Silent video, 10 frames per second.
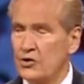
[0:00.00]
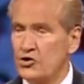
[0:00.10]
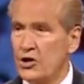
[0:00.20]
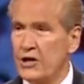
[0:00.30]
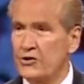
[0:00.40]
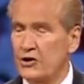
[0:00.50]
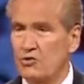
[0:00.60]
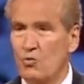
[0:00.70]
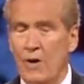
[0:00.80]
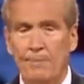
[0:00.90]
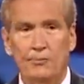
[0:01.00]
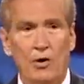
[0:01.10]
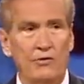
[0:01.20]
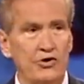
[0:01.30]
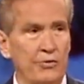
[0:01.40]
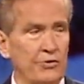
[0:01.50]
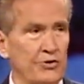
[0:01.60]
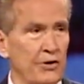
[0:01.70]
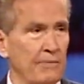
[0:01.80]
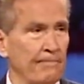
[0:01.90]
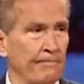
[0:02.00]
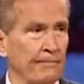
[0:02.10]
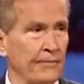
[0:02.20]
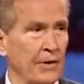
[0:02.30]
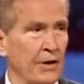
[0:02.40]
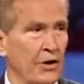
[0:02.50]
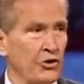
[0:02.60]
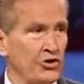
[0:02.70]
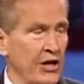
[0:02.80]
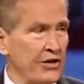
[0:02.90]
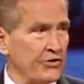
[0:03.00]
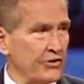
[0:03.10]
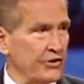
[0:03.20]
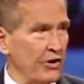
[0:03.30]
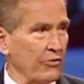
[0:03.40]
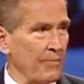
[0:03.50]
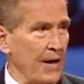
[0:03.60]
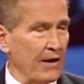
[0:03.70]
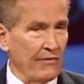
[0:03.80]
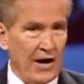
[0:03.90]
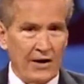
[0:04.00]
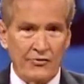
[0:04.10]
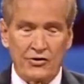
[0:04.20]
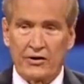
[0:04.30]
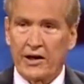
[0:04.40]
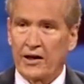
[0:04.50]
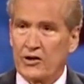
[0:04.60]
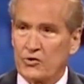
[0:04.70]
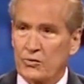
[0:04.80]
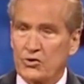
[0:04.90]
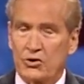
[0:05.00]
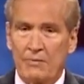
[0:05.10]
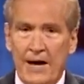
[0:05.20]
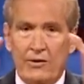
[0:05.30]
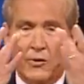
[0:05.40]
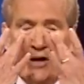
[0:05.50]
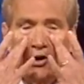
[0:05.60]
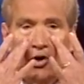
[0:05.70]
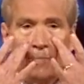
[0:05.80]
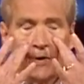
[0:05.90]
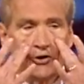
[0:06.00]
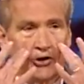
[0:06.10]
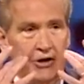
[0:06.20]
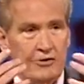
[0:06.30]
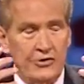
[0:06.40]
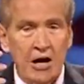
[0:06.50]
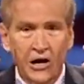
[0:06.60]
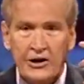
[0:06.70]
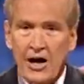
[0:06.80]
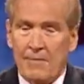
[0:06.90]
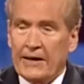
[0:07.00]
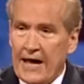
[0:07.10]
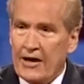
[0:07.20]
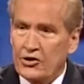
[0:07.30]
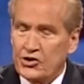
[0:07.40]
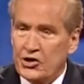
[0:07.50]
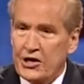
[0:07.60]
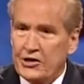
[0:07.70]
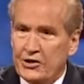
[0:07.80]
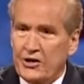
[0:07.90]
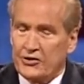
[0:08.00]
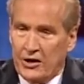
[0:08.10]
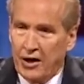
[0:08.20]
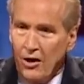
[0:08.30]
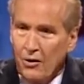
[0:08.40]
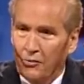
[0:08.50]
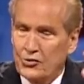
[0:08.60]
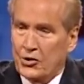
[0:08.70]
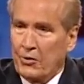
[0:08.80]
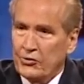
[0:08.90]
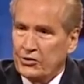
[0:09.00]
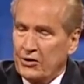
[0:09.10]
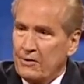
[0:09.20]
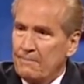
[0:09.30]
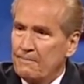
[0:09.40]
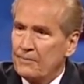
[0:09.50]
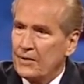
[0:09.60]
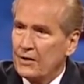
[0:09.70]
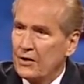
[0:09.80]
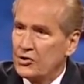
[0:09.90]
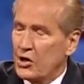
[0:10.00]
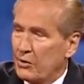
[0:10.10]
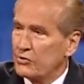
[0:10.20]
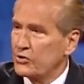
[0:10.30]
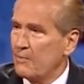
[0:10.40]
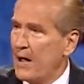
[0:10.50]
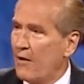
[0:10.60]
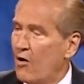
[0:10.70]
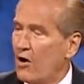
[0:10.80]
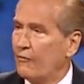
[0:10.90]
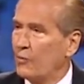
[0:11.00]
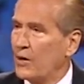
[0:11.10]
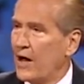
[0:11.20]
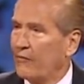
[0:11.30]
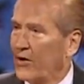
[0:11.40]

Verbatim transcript: Jesus wept over Jerusalem. Jesus, there on the Mount of Olives, looking at Jerusalem, had great copious tears coming down his cheeks, and he said, oh, Jerusalem, Jerusalem, how oft would I have